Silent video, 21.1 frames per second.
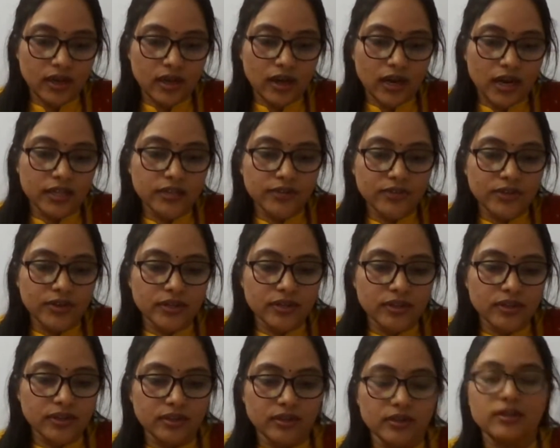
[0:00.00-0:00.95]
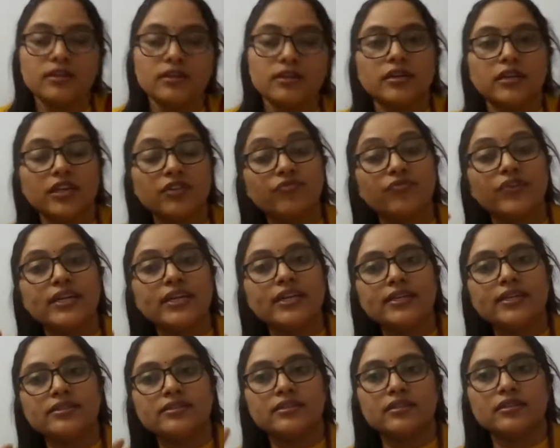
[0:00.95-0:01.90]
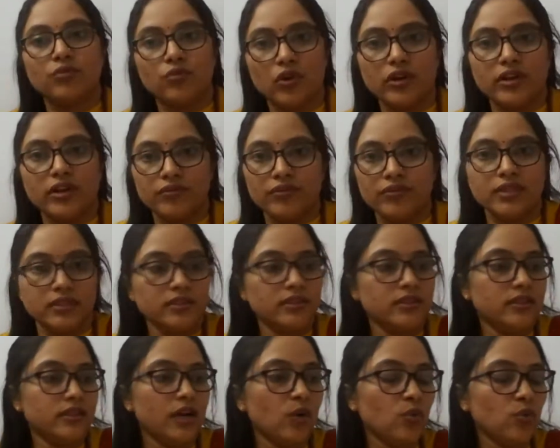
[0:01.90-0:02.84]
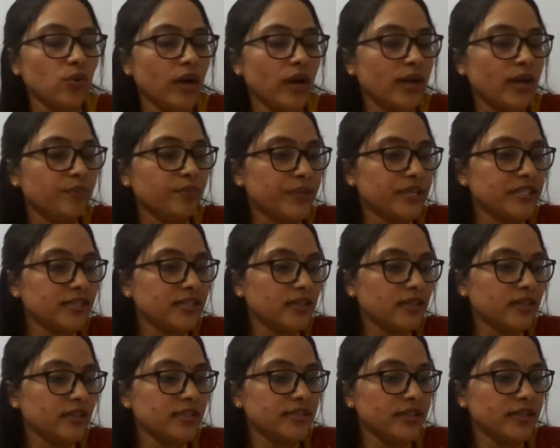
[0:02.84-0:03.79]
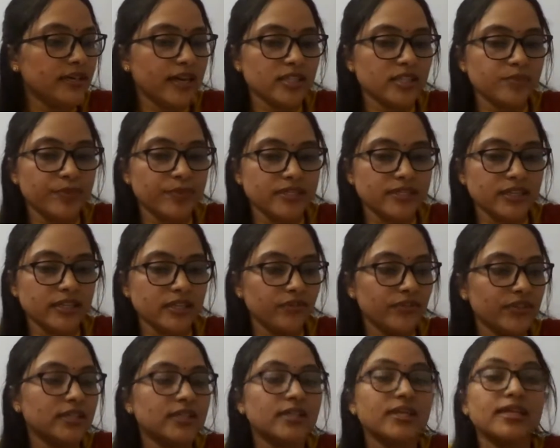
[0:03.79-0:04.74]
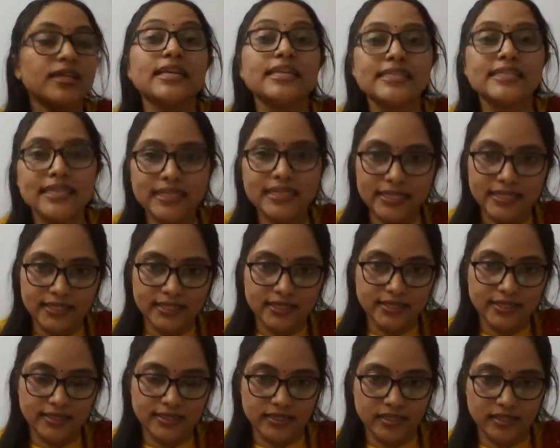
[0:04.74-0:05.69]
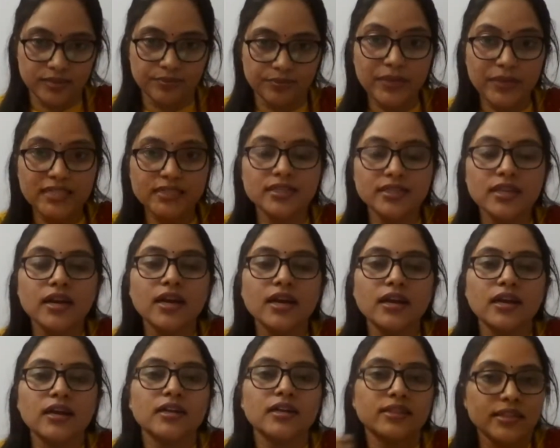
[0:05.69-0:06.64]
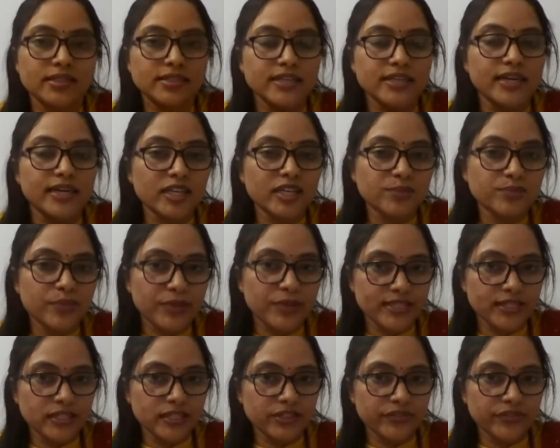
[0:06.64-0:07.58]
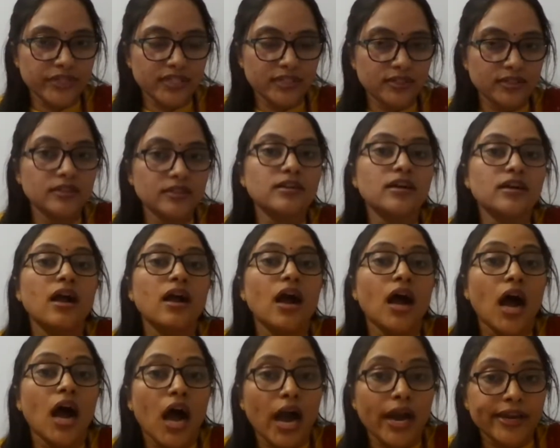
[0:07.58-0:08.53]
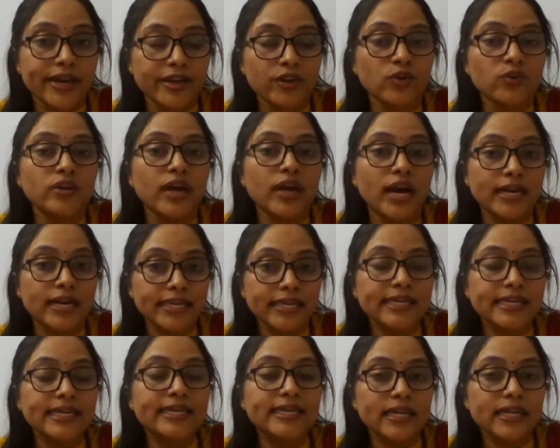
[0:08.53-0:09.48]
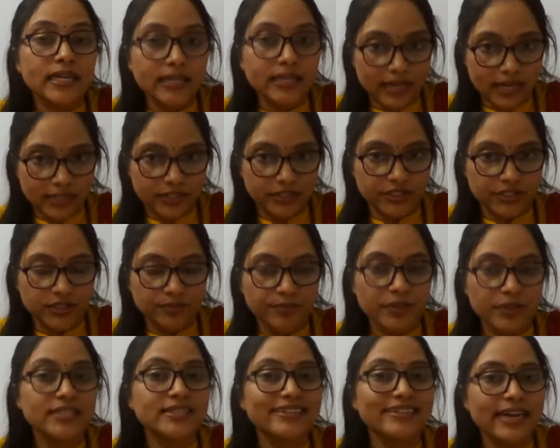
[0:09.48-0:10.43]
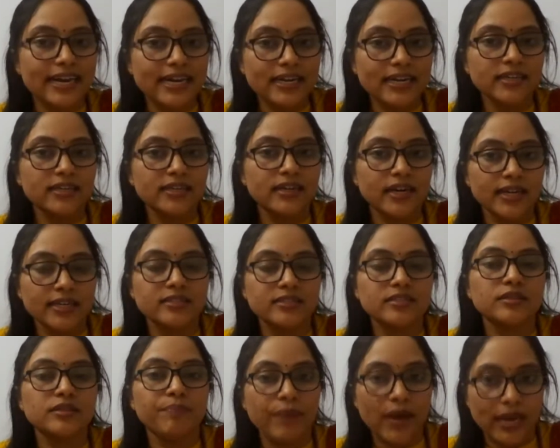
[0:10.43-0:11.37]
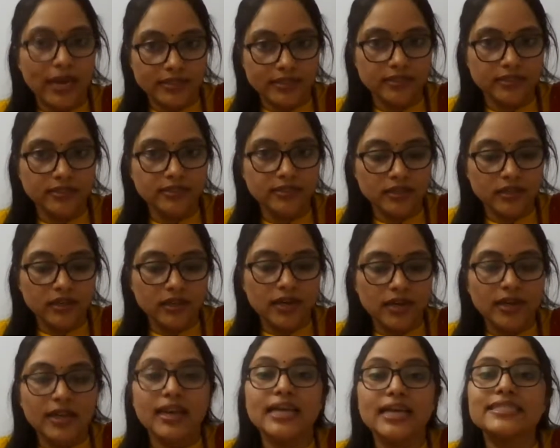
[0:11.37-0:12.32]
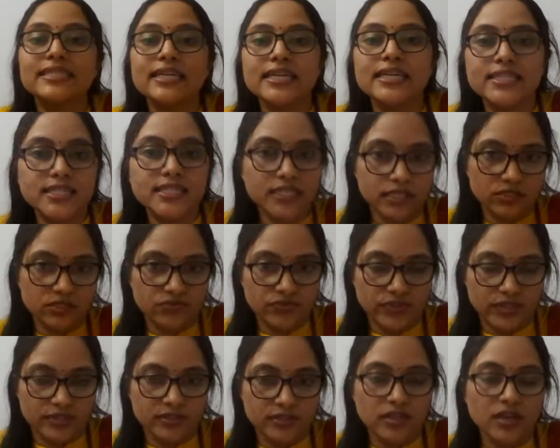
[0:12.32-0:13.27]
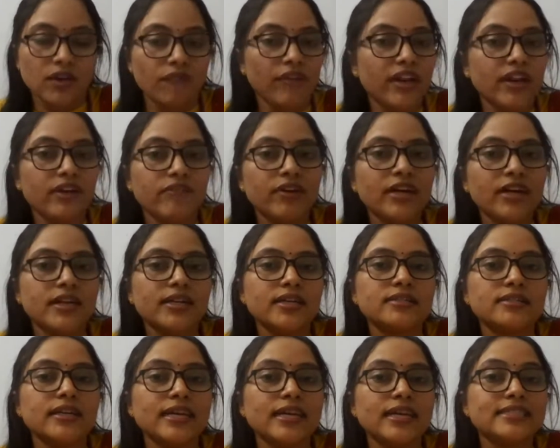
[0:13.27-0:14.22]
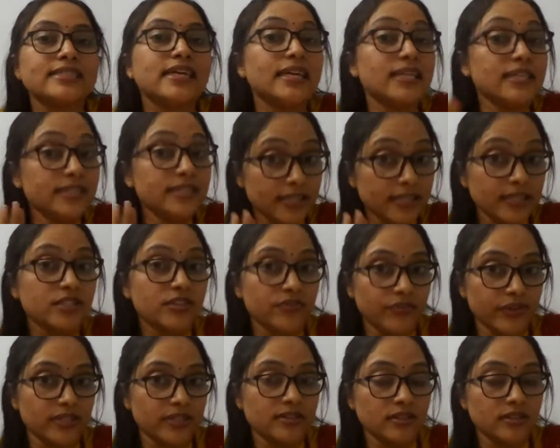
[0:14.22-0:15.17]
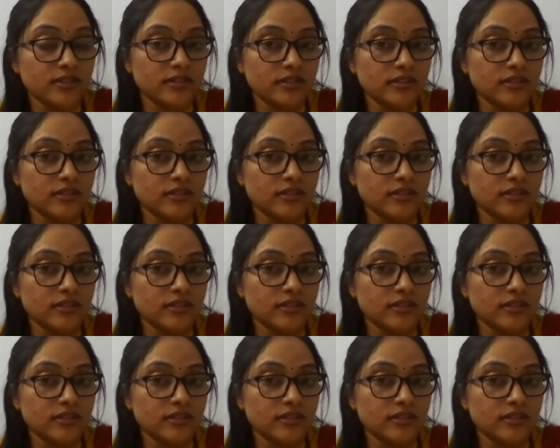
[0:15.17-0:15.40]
Otherwise, if it is whatever now at present, the child has present with the recent history, means the child has present with the acute articular rash, means red raised patches less than 6 weeks. Whenever it is less than 6 weeks,